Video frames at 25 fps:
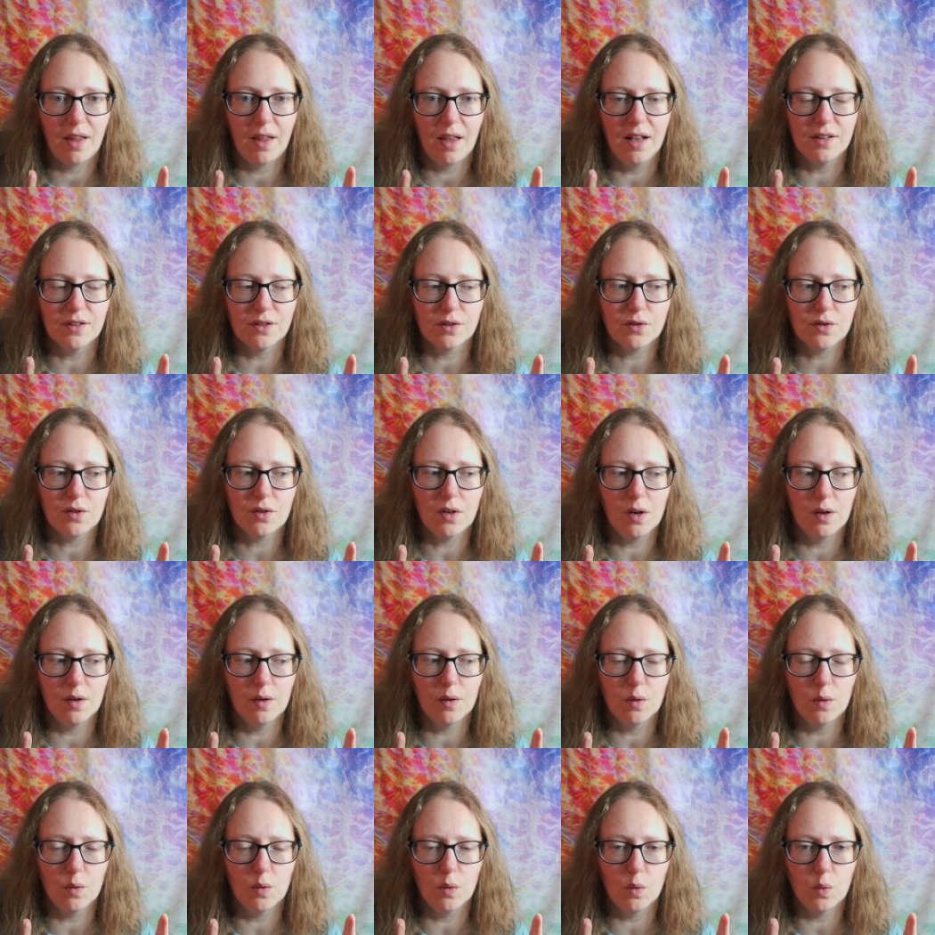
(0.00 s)
And
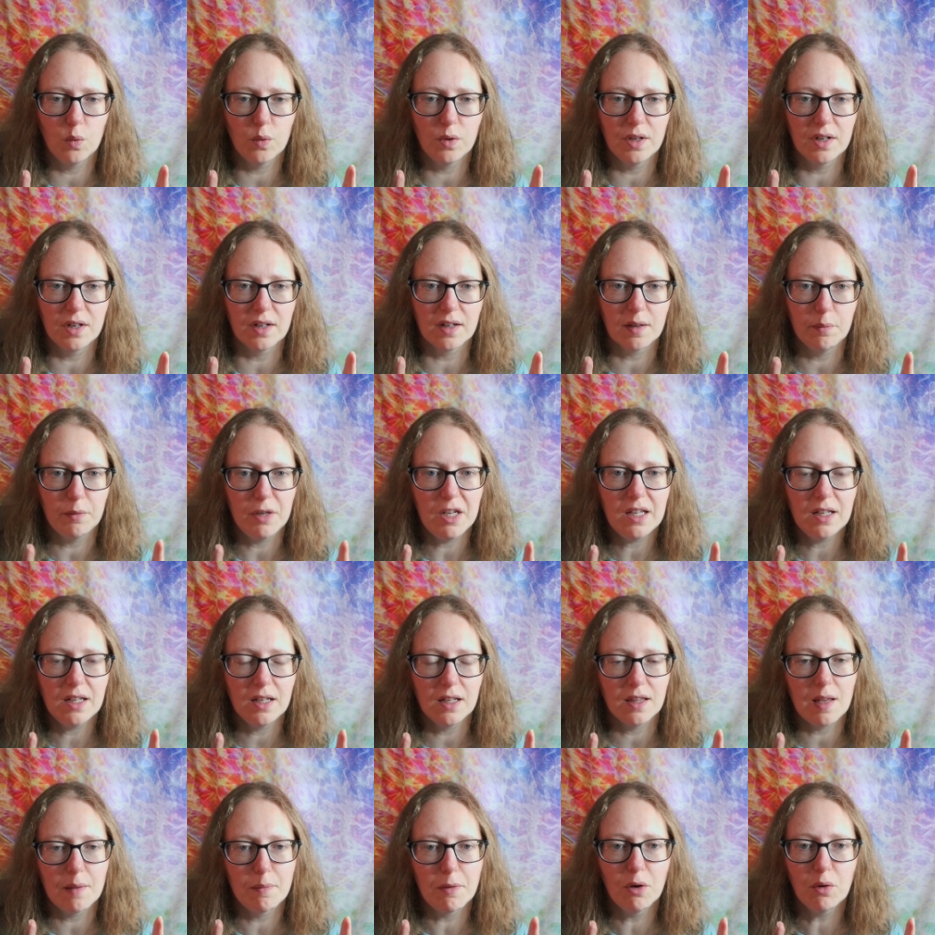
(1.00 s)
so they're
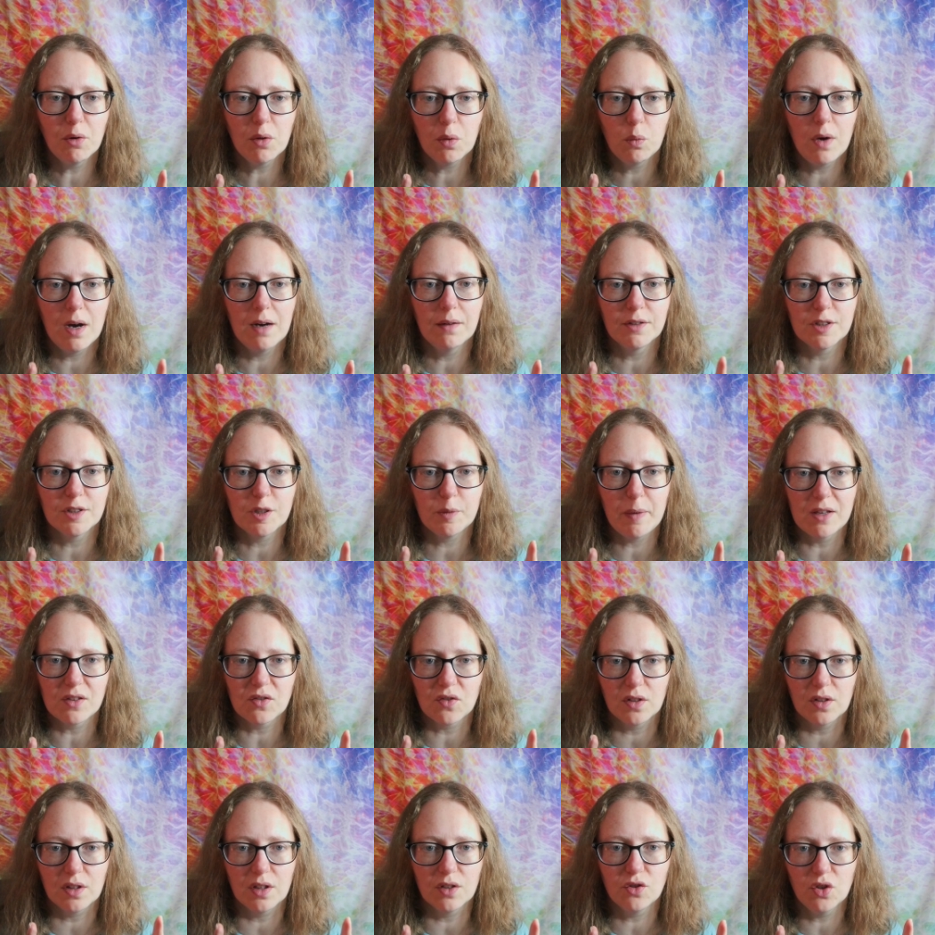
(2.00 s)
competing. They both want what's
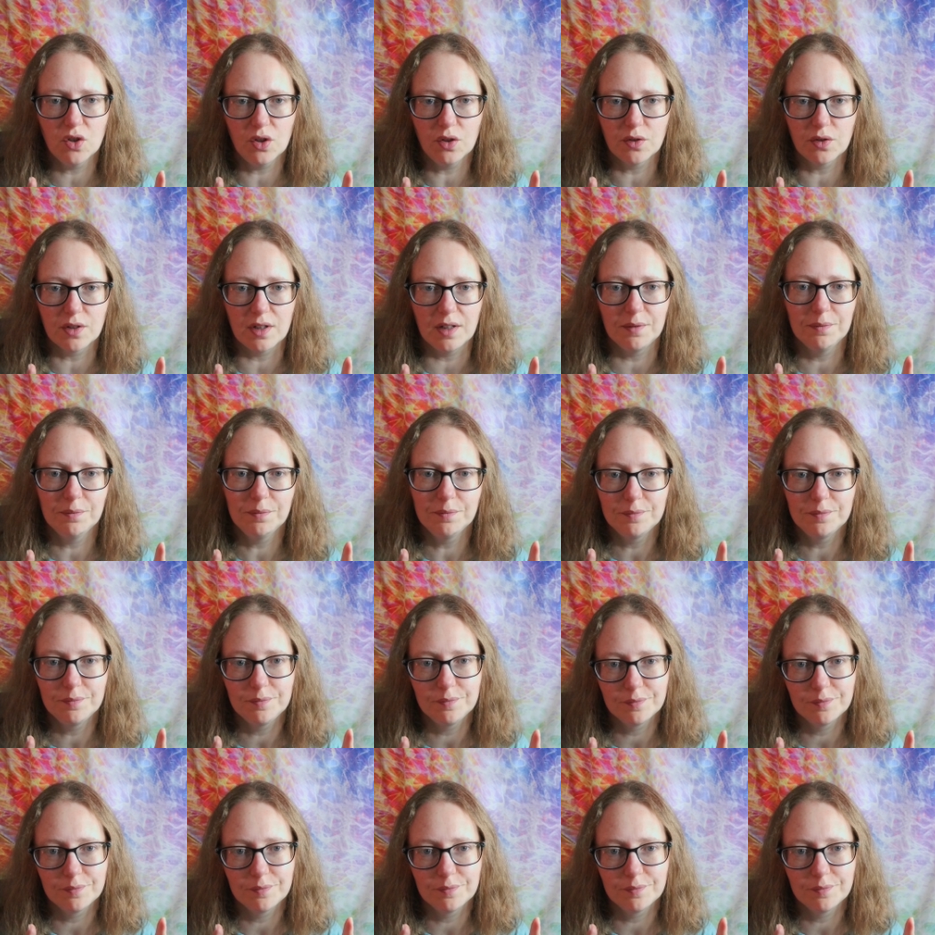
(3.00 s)
best for the children,